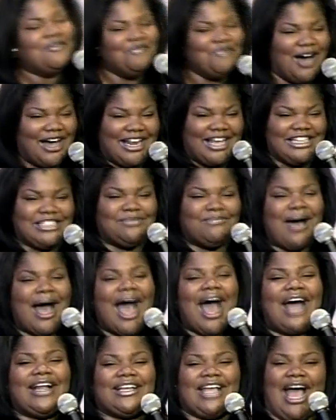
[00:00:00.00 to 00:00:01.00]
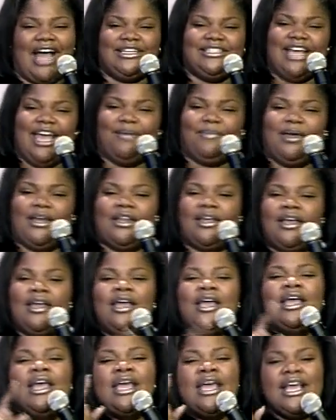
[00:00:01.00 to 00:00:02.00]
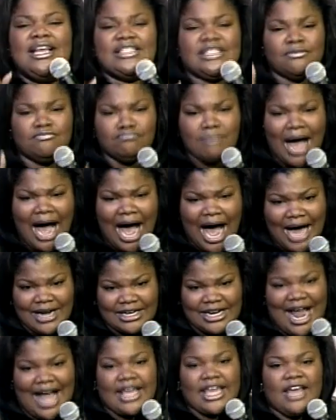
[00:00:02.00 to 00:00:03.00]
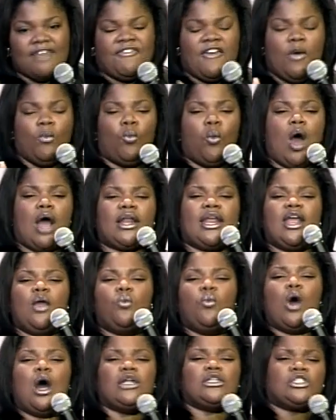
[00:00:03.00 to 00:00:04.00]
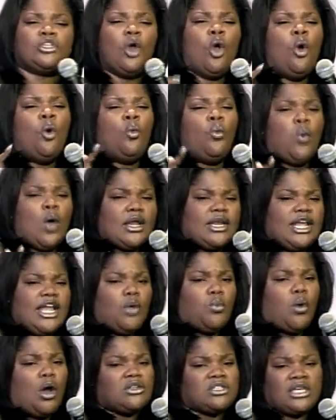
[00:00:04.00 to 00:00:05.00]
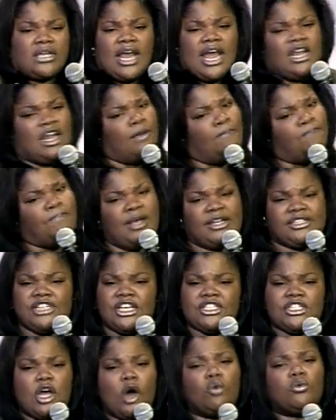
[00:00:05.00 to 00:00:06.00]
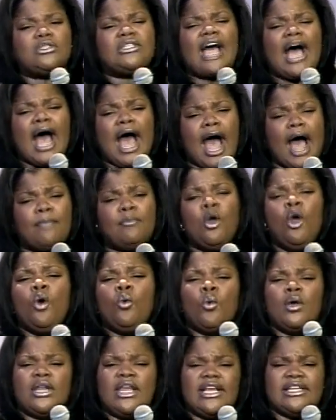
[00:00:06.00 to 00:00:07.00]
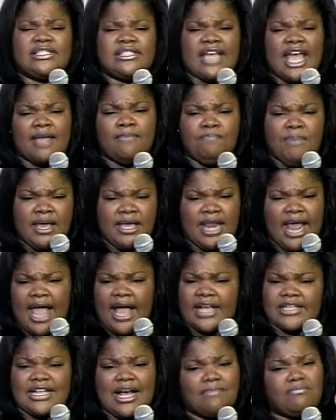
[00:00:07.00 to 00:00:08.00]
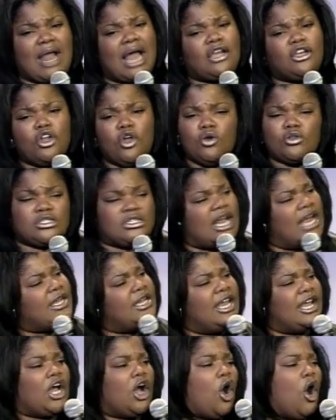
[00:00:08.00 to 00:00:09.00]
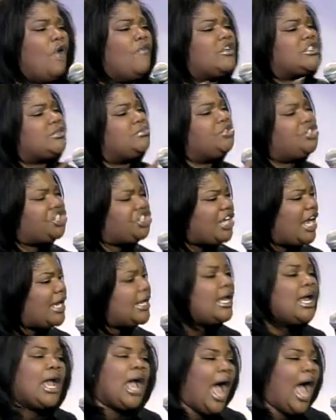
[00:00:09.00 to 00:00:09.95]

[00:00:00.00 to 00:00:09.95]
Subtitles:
But he's mine, goddammit. He's mine, and I give him what he wants, when he wants it, and a bitch's own time when he say be there, because I'm not losing that nigga over some shit